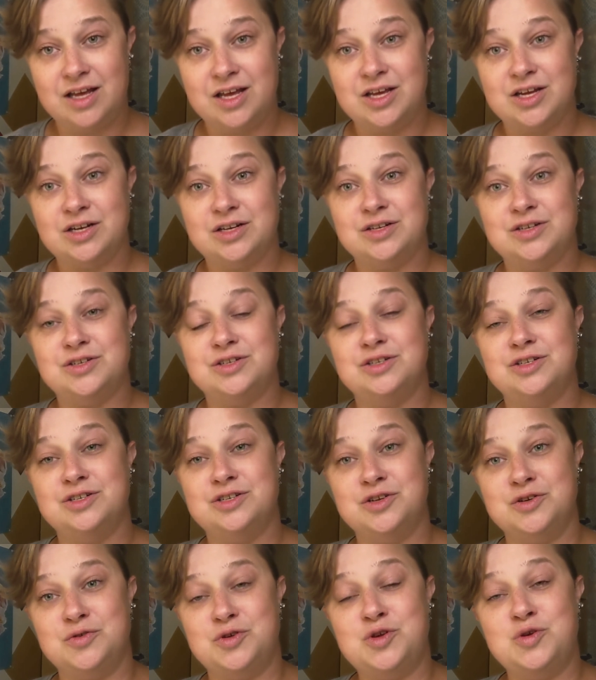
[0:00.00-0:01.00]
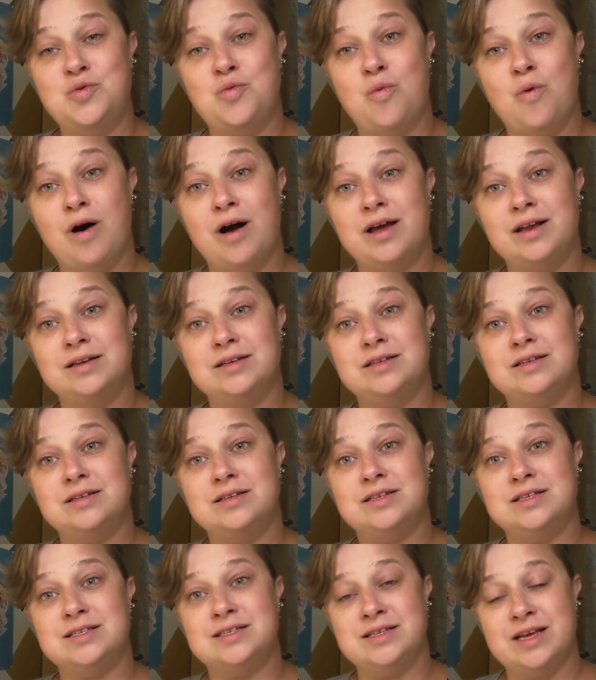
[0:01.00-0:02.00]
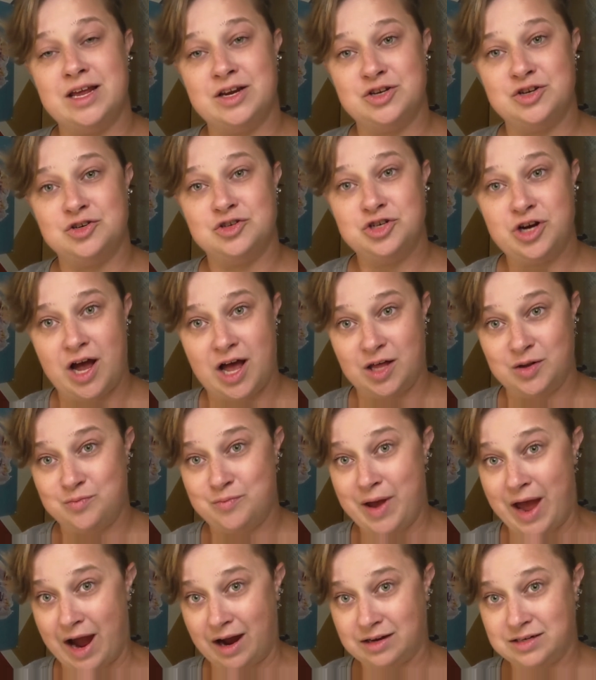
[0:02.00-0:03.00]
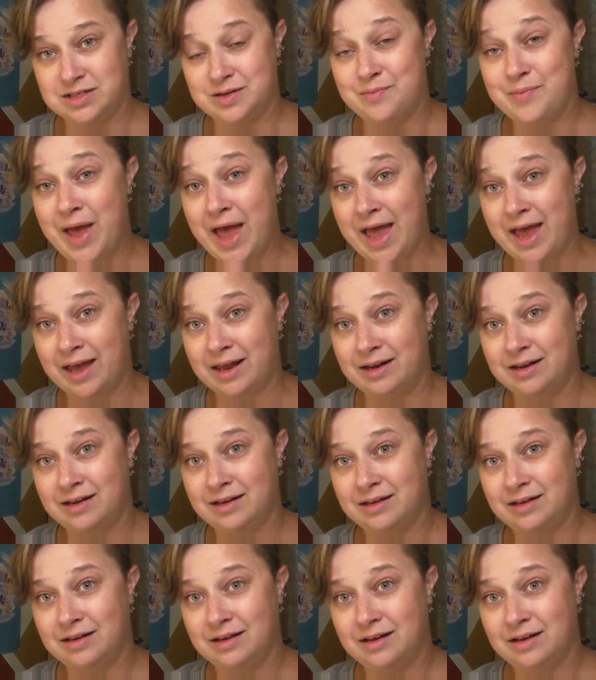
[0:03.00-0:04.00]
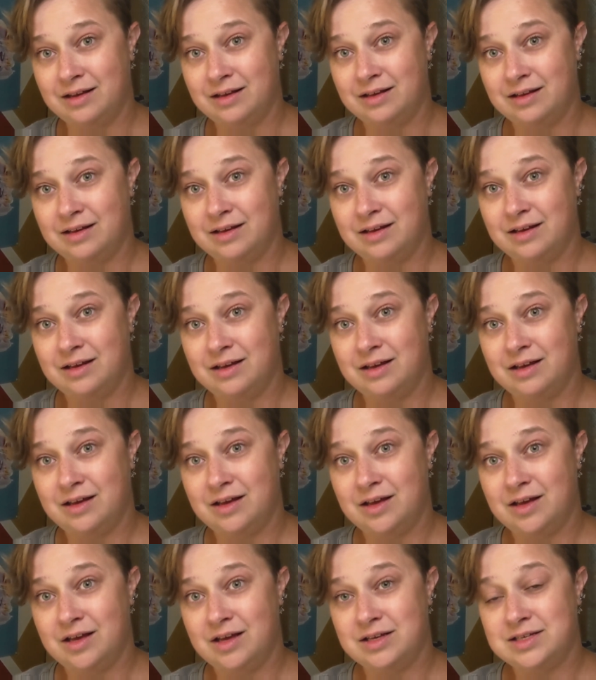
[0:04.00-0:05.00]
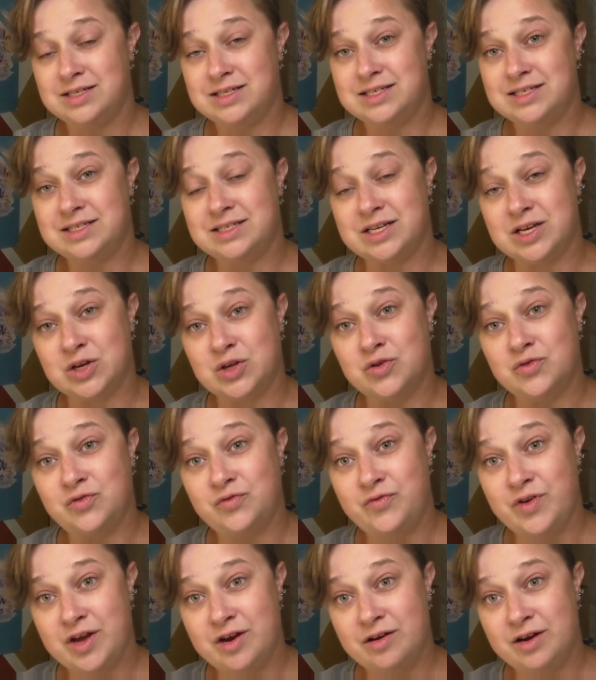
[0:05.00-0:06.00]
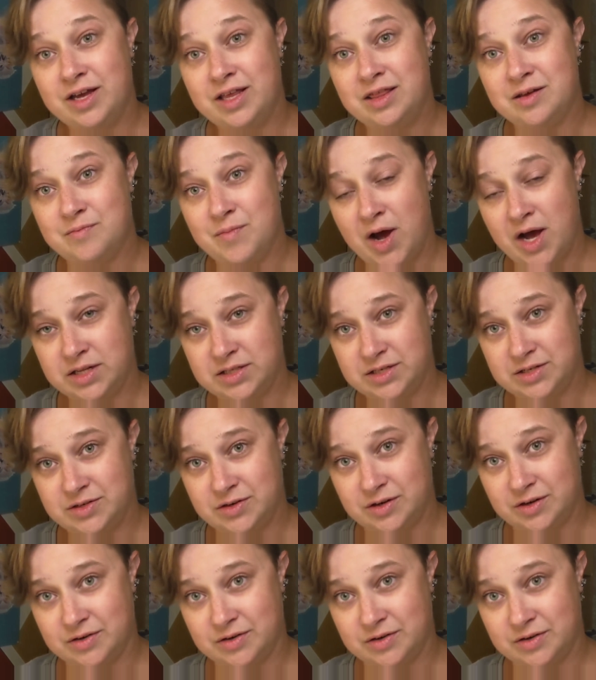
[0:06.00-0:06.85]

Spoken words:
do you want to send your child back to bed still fearing the monsters